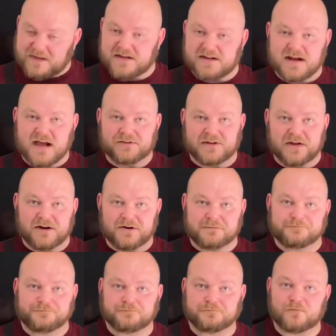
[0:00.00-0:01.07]
get it out there,
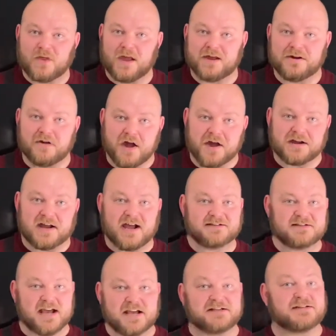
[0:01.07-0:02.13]
and
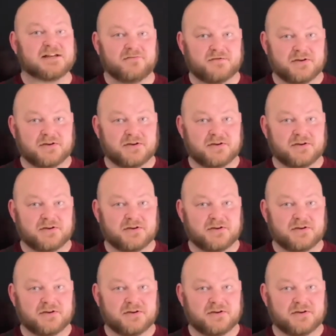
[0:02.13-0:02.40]
contact Stephen